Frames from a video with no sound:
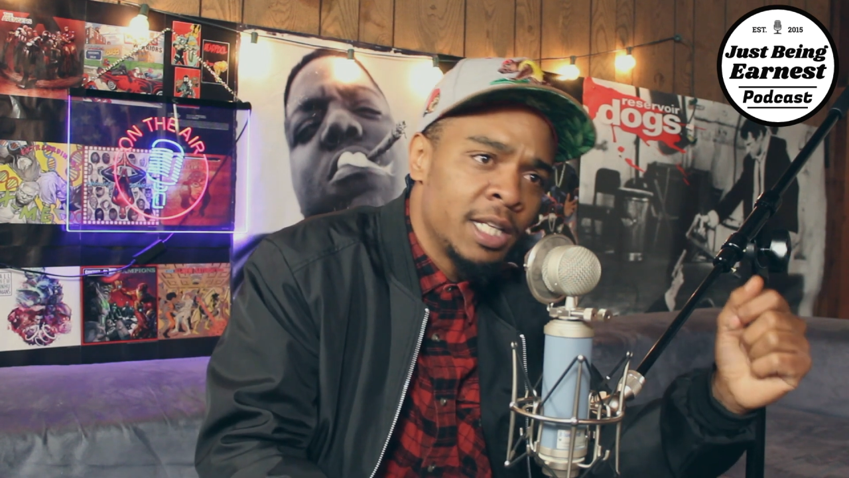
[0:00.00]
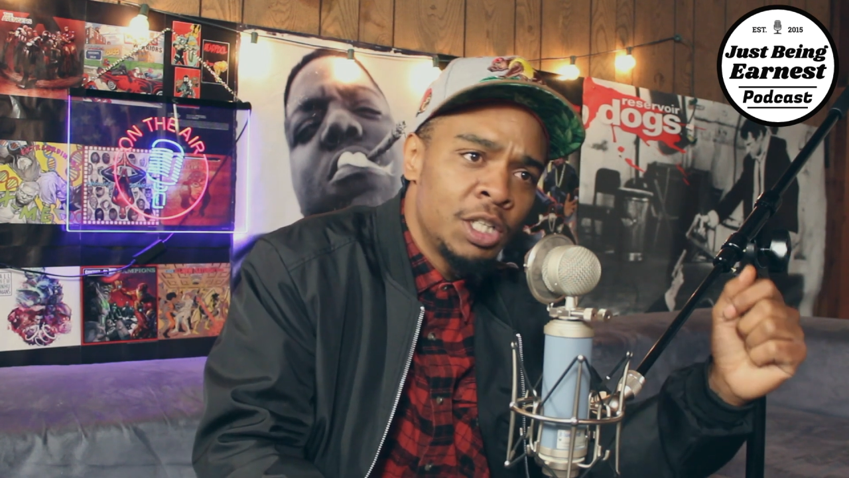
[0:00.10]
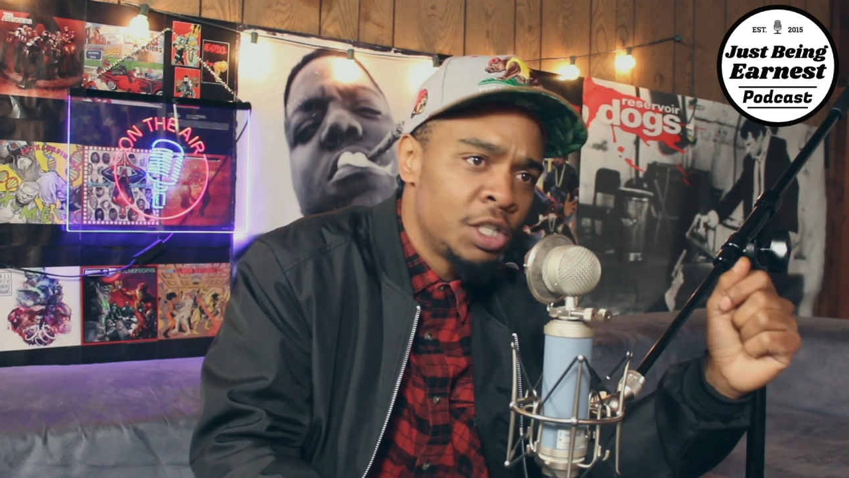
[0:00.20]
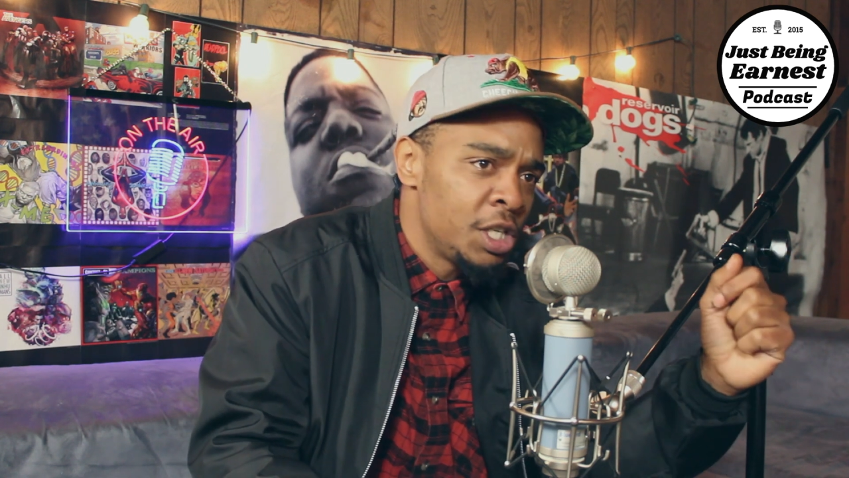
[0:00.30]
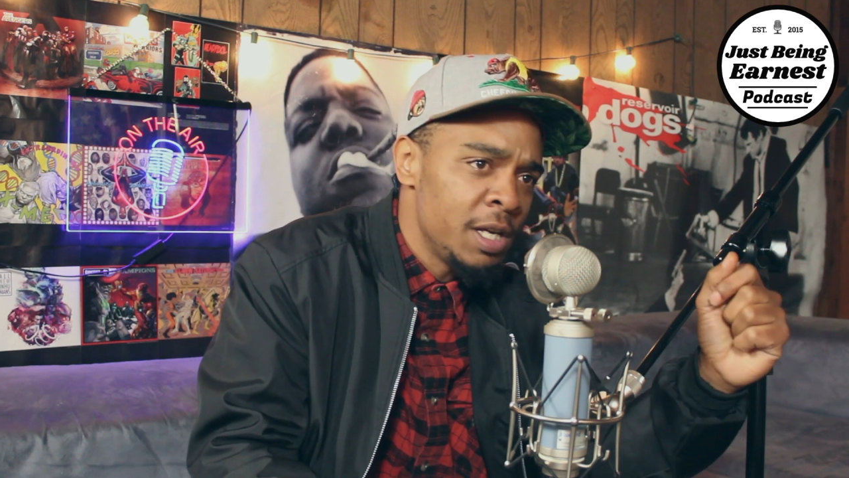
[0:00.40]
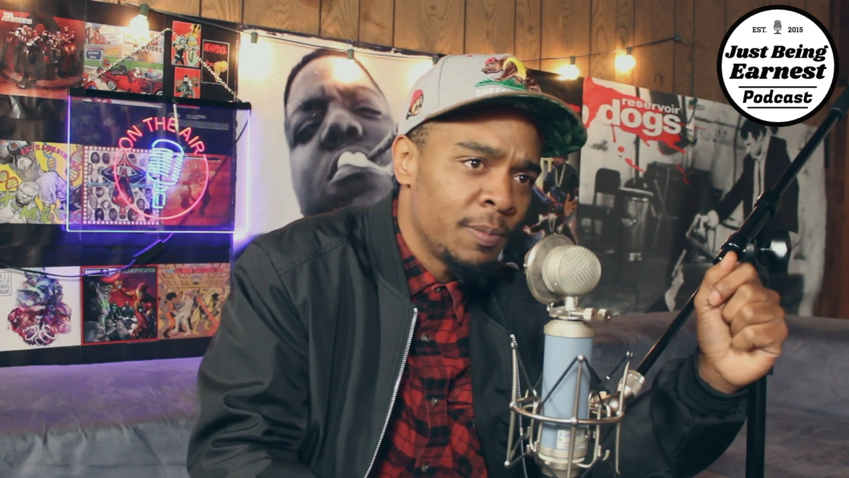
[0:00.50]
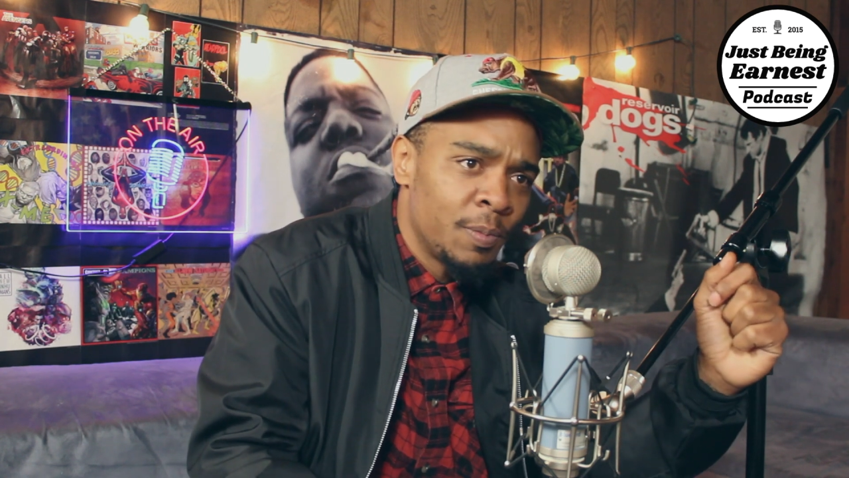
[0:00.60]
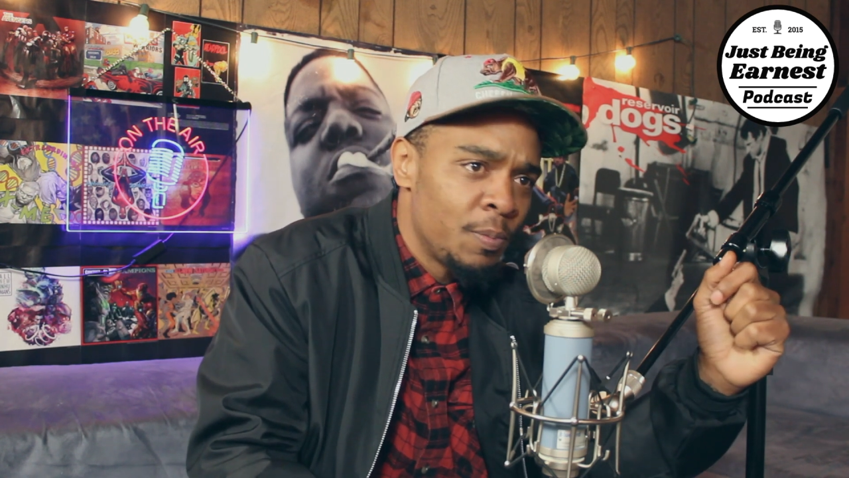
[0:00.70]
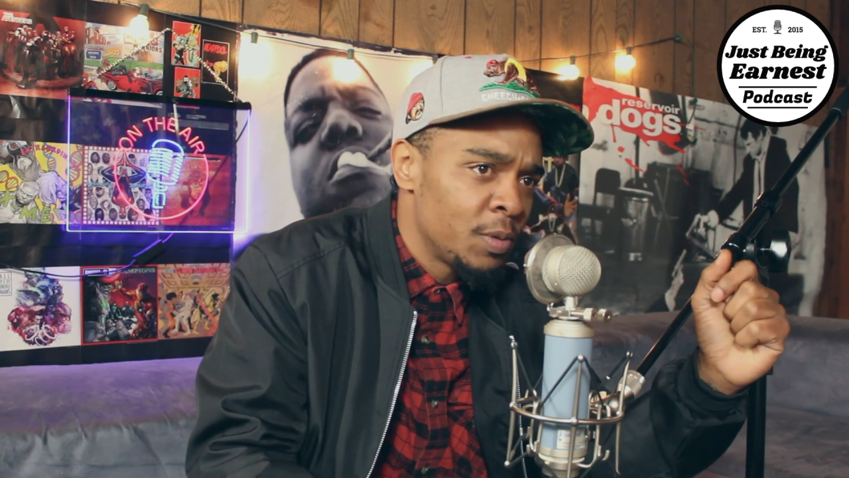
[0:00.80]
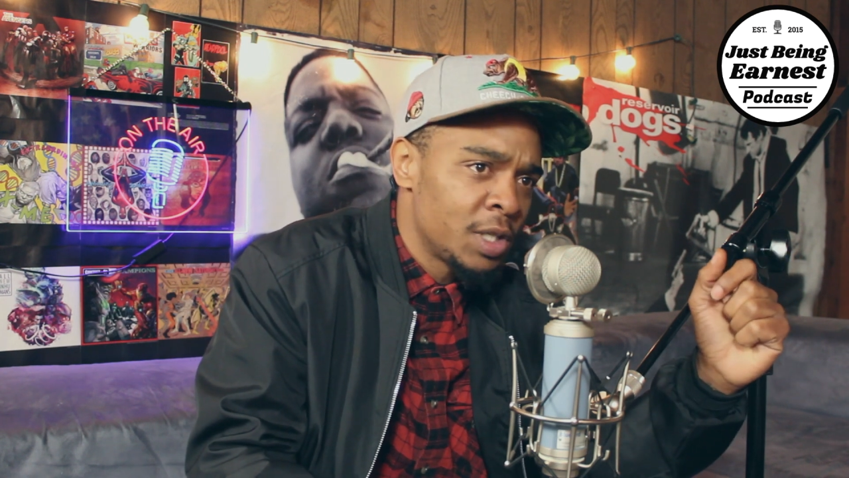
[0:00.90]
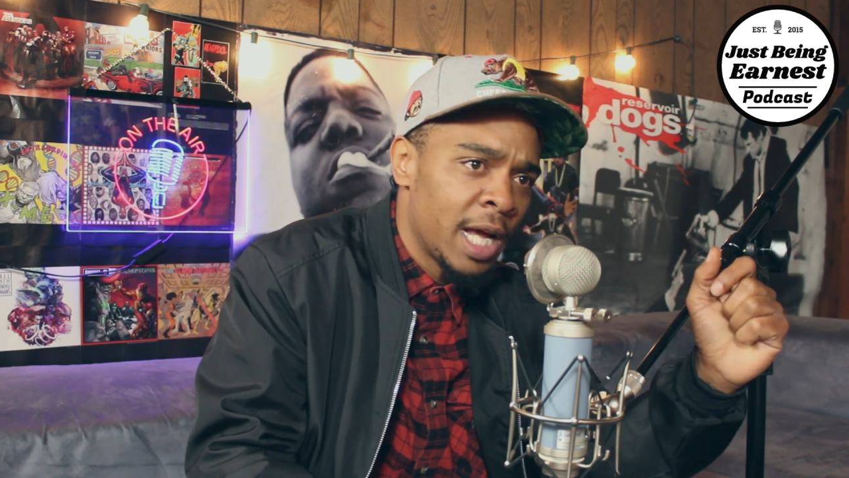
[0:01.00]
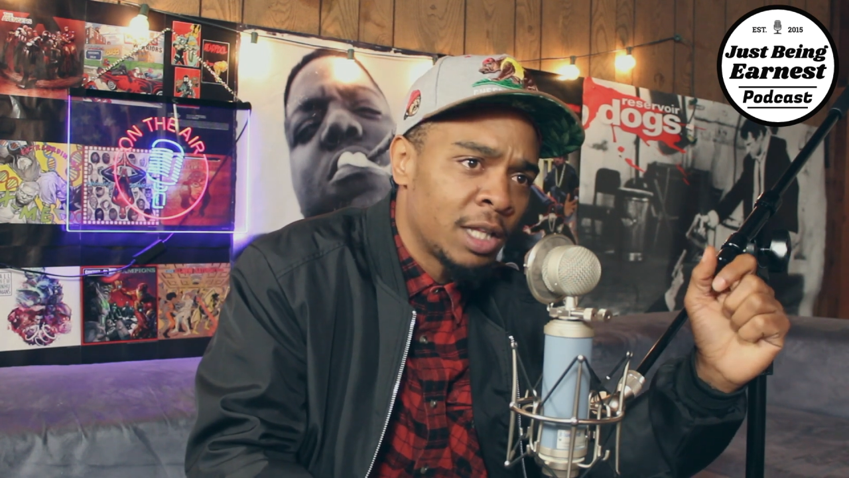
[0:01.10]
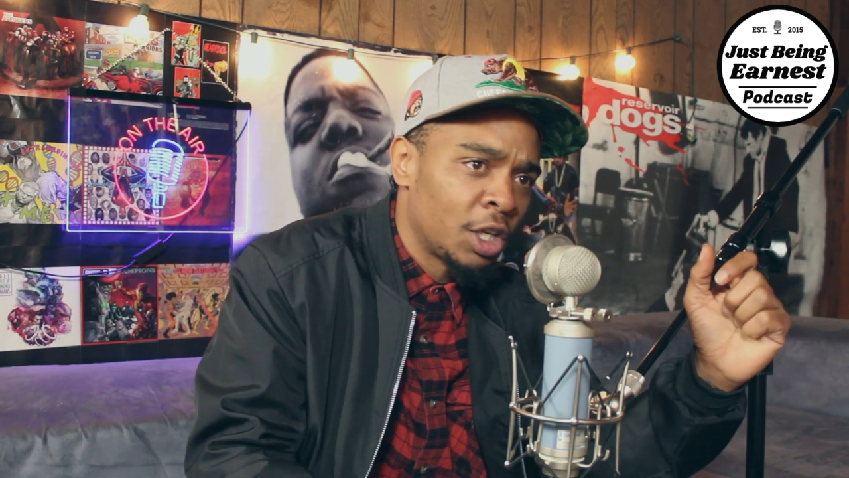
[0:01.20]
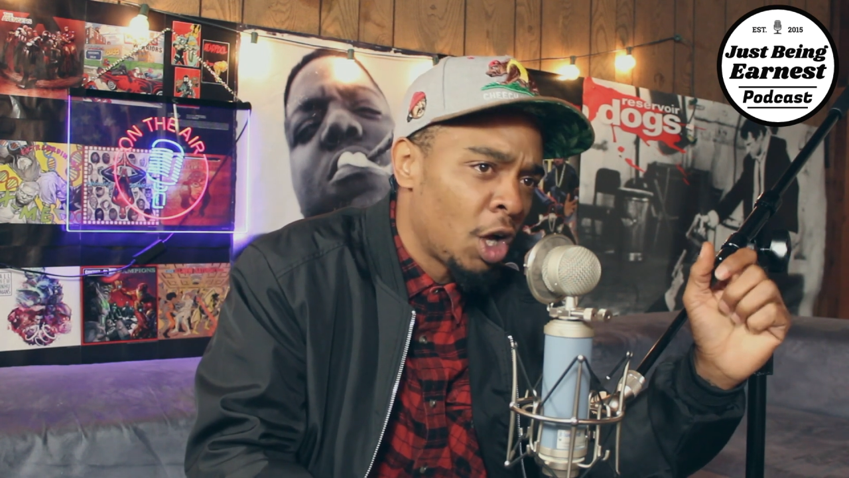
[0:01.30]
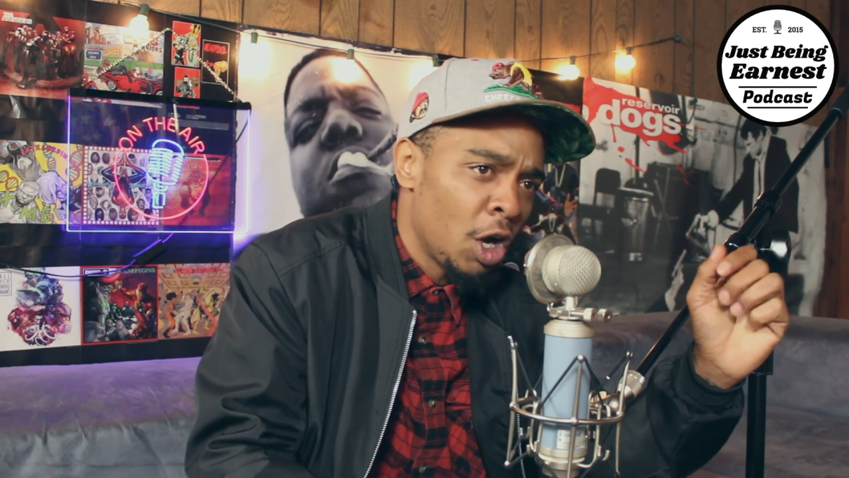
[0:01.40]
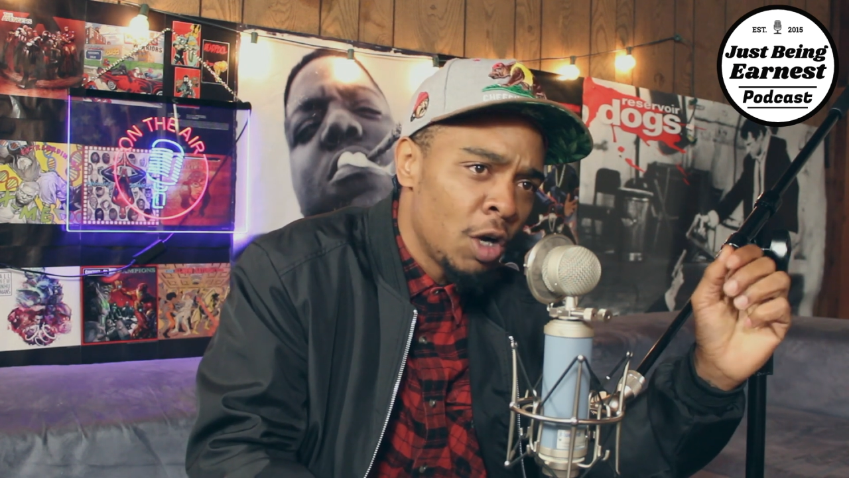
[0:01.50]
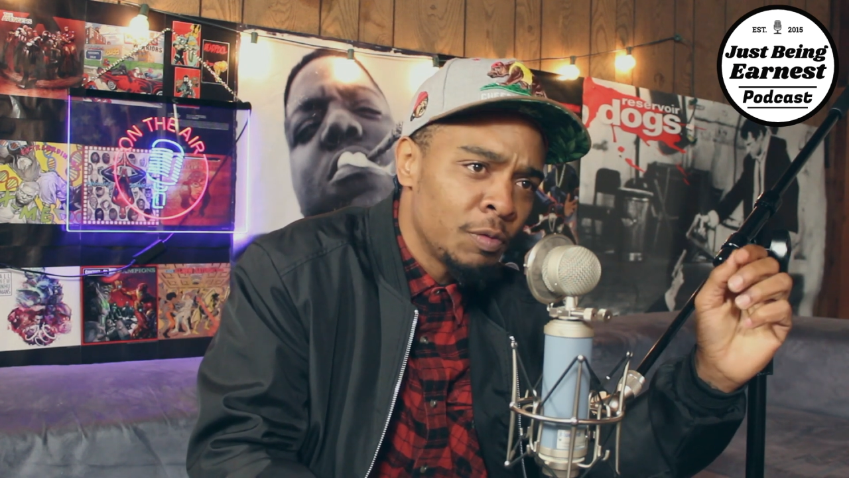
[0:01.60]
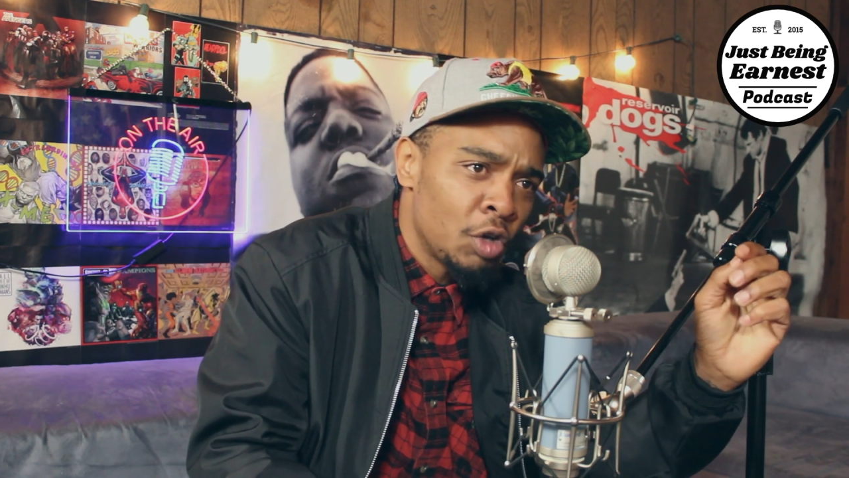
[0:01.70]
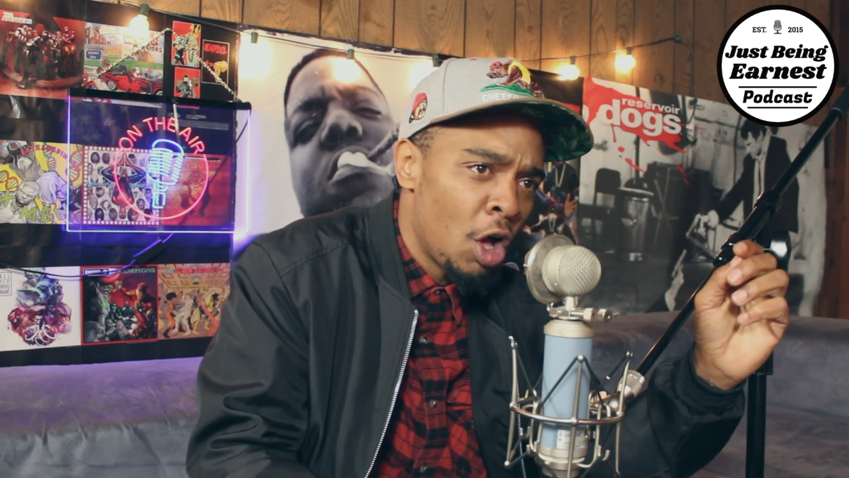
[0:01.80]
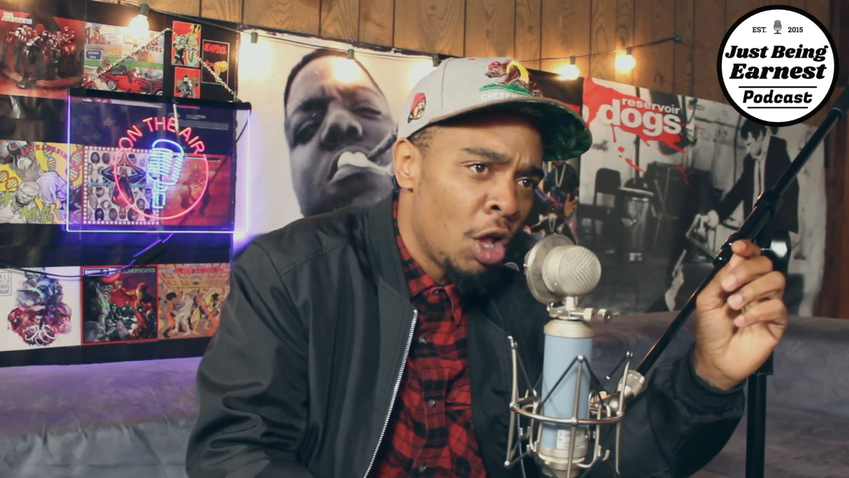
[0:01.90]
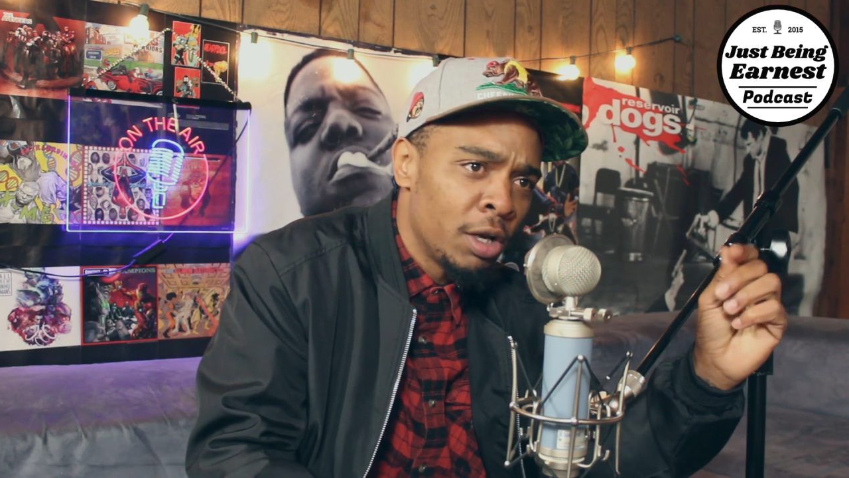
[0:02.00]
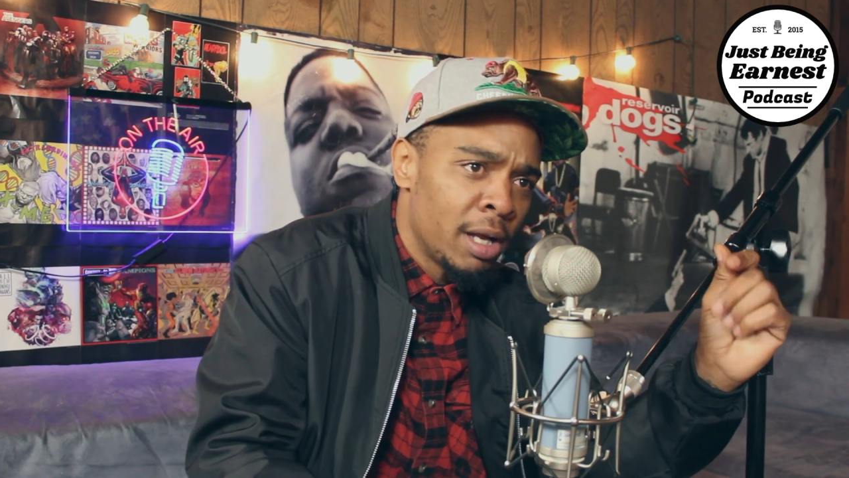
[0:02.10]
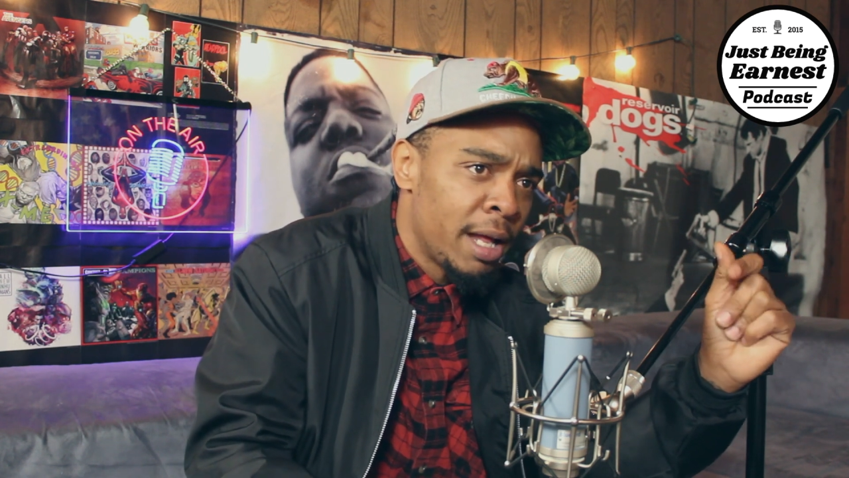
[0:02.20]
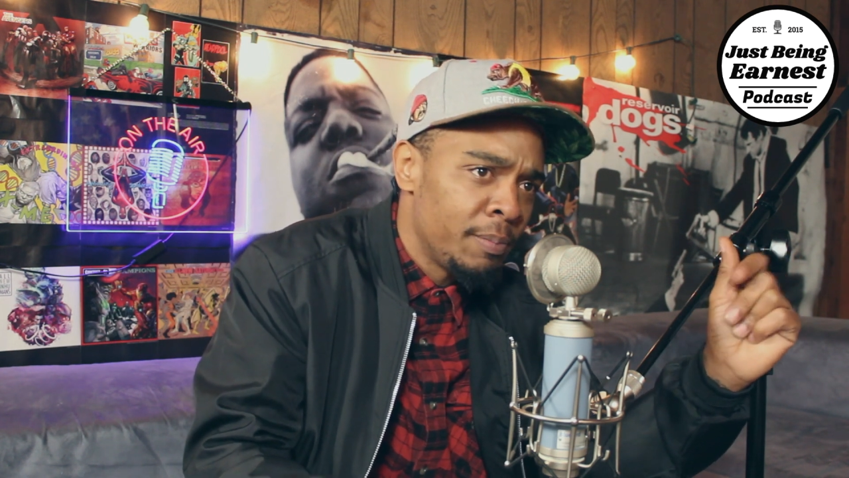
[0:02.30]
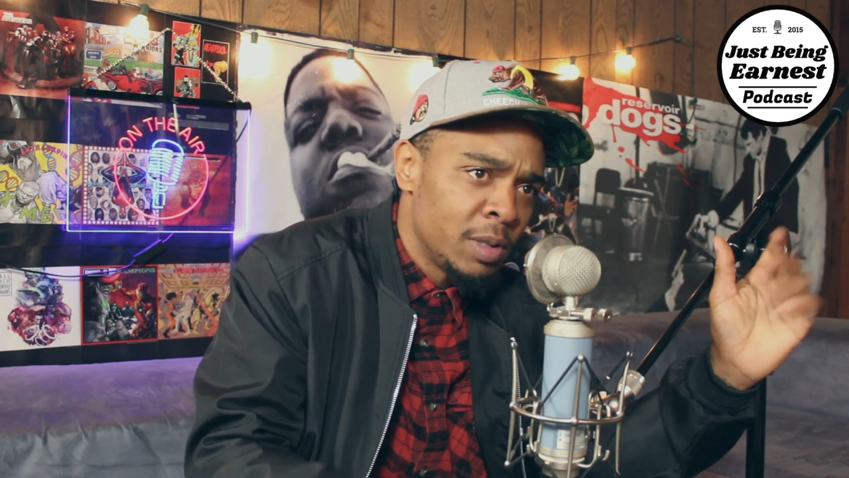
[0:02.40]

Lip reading: She got the curves and all of that.